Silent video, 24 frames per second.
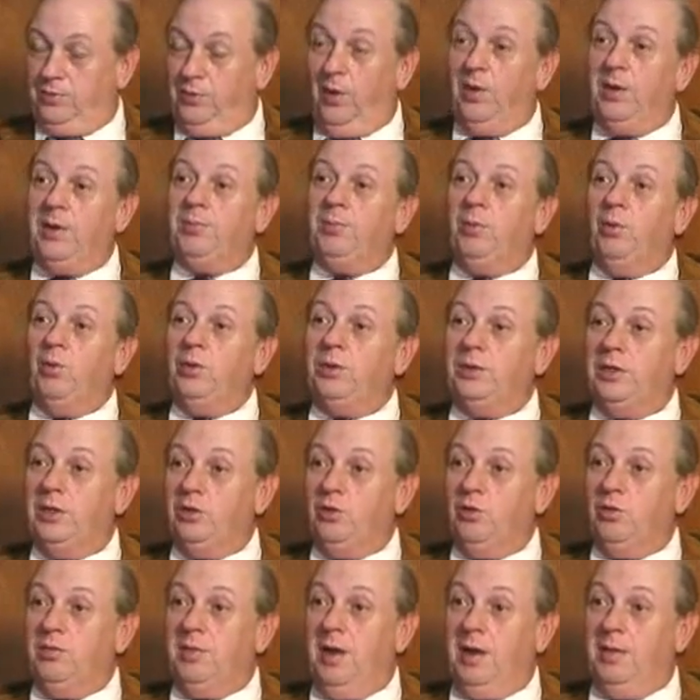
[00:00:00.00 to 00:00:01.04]
It's very
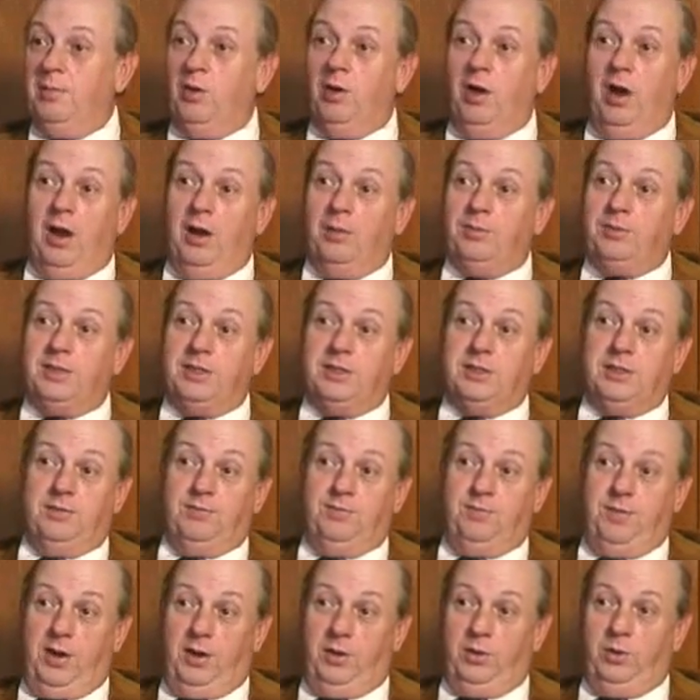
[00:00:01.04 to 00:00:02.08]
important that you remember objects
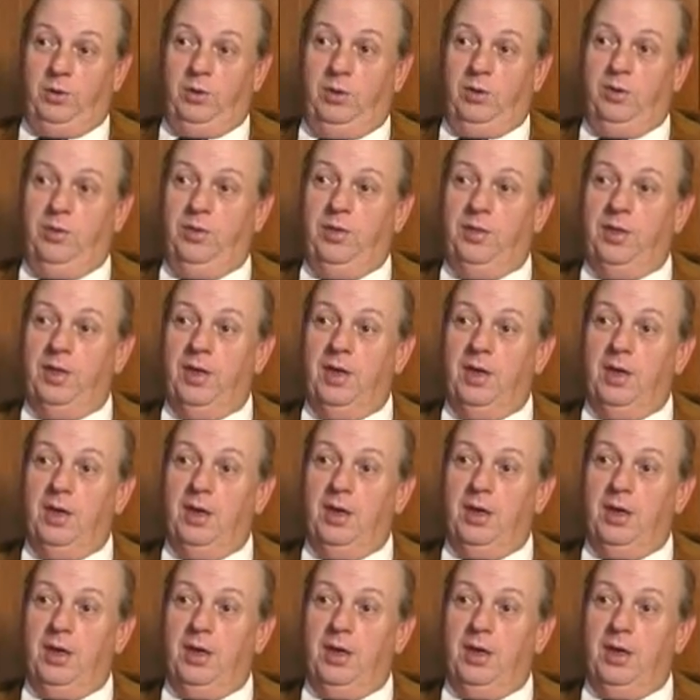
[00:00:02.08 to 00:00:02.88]
that fell to Earth